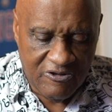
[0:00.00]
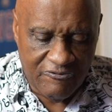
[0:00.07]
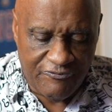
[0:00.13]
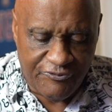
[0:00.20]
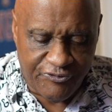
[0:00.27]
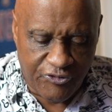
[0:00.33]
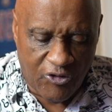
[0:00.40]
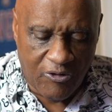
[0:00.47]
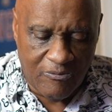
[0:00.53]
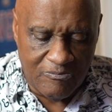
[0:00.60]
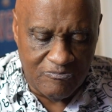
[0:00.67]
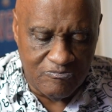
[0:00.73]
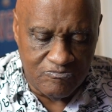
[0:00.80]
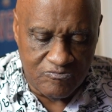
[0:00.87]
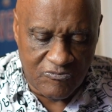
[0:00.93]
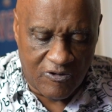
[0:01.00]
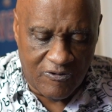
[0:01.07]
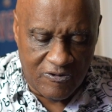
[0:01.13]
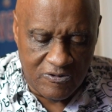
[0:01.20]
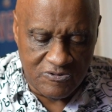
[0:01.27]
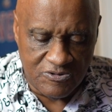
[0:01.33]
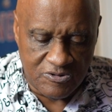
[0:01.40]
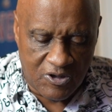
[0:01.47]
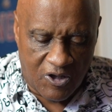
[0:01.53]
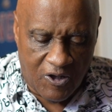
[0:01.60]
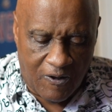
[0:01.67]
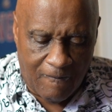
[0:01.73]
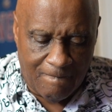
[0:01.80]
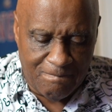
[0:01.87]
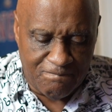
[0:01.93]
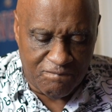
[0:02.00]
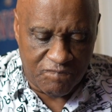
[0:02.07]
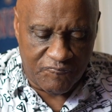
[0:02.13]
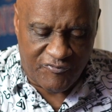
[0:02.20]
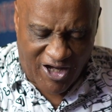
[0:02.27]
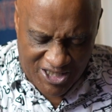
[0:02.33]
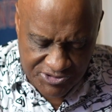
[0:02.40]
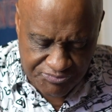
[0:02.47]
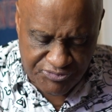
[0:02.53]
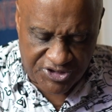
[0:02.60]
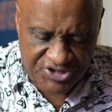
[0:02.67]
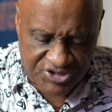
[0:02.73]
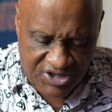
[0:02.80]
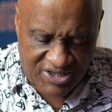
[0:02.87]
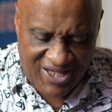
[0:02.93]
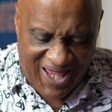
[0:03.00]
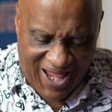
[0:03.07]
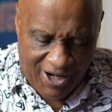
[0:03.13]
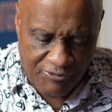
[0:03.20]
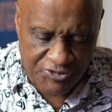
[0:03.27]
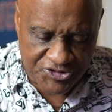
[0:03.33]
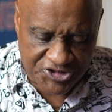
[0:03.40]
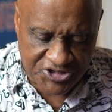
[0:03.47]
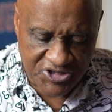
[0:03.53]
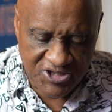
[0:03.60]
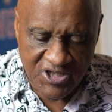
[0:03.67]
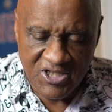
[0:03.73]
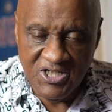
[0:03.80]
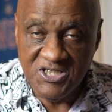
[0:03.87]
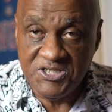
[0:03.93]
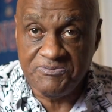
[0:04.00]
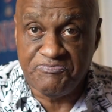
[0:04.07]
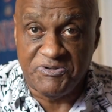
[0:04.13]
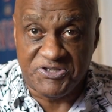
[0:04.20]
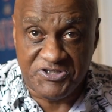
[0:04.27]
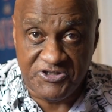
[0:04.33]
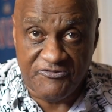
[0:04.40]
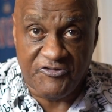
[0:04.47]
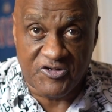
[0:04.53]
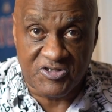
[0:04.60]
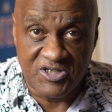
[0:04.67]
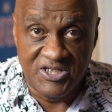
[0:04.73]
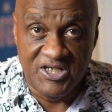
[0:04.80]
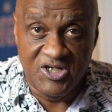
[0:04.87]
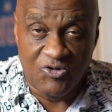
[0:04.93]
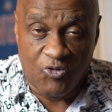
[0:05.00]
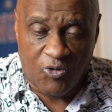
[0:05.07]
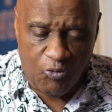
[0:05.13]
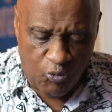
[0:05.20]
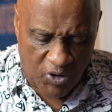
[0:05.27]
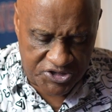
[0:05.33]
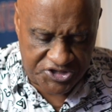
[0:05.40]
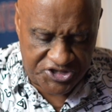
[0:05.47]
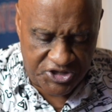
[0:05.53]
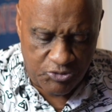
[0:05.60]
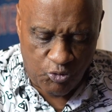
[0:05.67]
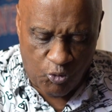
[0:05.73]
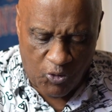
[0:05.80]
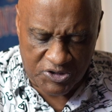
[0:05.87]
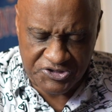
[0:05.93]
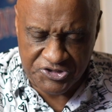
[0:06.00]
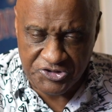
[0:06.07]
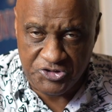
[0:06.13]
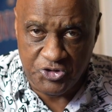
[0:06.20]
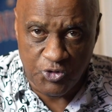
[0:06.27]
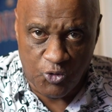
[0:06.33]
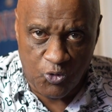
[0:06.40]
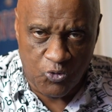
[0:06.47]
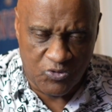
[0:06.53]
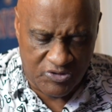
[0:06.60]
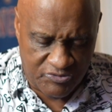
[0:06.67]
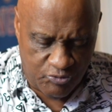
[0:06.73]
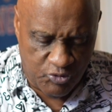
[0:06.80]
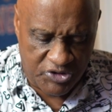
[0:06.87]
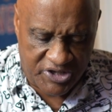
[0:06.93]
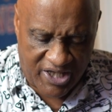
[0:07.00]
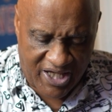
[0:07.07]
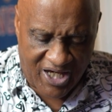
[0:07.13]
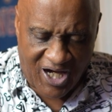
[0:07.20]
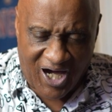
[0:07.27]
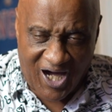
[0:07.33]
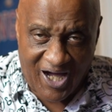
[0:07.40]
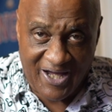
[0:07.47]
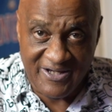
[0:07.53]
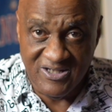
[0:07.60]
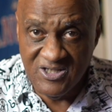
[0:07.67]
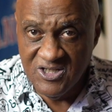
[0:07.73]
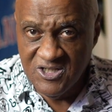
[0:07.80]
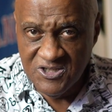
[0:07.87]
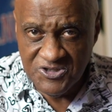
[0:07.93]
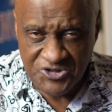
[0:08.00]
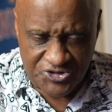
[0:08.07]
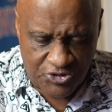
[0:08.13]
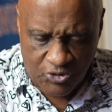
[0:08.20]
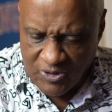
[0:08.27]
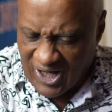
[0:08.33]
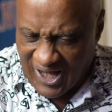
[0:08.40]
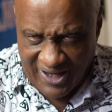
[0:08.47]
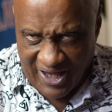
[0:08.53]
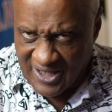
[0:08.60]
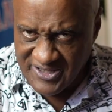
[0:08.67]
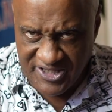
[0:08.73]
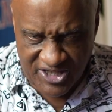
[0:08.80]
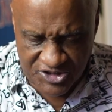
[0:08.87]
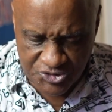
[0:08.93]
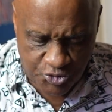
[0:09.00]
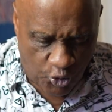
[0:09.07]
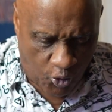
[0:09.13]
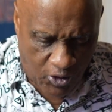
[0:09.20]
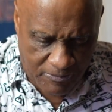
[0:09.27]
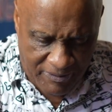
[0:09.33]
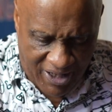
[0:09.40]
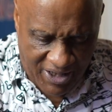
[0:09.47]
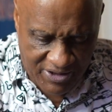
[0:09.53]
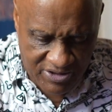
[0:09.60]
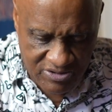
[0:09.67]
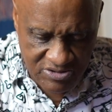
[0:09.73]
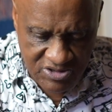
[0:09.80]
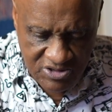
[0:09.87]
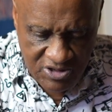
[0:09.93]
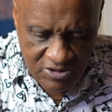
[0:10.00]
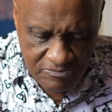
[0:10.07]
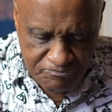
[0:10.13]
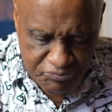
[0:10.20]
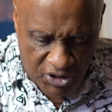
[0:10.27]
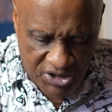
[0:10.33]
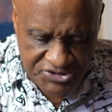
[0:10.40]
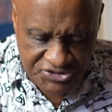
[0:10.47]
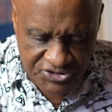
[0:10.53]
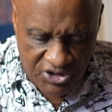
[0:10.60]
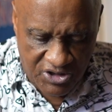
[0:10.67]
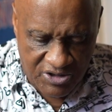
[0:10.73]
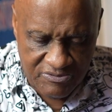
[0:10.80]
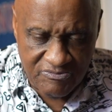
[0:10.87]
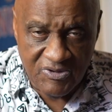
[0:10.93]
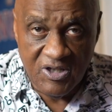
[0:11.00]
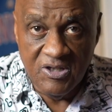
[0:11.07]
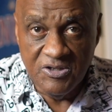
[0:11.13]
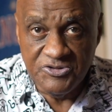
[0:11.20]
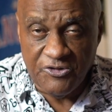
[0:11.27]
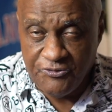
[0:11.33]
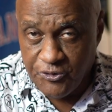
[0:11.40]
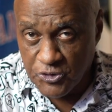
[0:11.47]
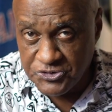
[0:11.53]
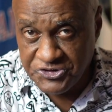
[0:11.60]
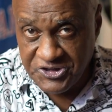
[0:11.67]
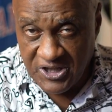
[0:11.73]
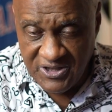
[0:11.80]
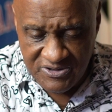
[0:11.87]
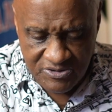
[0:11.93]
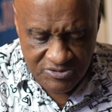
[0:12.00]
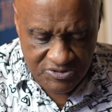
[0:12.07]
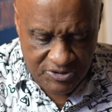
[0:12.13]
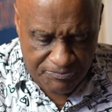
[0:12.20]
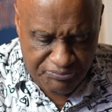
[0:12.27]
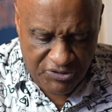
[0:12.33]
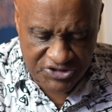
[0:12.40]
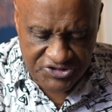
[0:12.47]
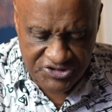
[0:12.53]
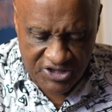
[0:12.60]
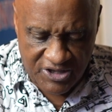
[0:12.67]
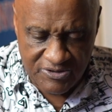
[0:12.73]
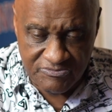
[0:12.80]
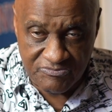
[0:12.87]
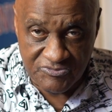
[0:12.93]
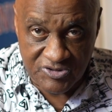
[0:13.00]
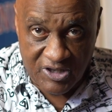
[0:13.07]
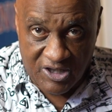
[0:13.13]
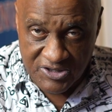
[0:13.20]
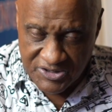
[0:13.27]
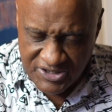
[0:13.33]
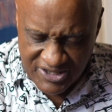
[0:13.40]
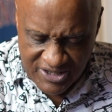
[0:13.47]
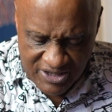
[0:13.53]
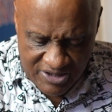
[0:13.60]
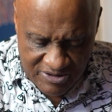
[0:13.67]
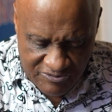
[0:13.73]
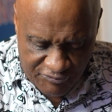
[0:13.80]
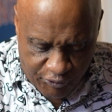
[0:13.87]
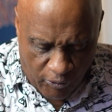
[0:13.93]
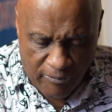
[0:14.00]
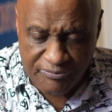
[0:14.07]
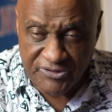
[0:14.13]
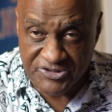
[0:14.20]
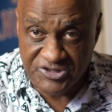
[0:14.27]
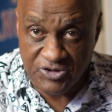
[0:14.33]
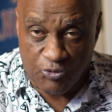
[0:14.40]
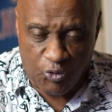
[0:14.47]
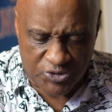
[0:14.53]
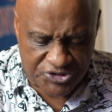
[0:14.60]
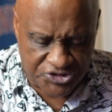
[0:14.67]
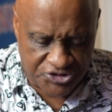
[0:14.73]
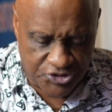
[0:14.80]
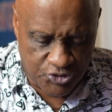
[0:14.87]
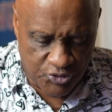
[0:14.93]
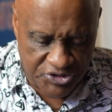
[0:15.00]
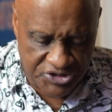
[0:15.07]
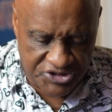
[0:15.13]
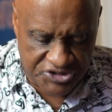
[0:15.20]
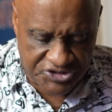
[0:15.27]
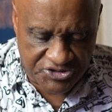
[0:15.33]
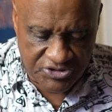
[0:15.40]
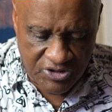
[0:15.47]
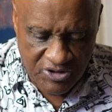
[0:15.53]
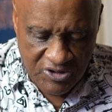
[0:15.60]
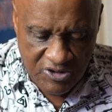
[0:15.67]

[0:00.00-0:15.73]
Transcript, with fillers: from um, Vice President Harris specifically on what she wants to do with AI, so I, I can't talk about it. But uh, the first thing the president that the former president wants to do is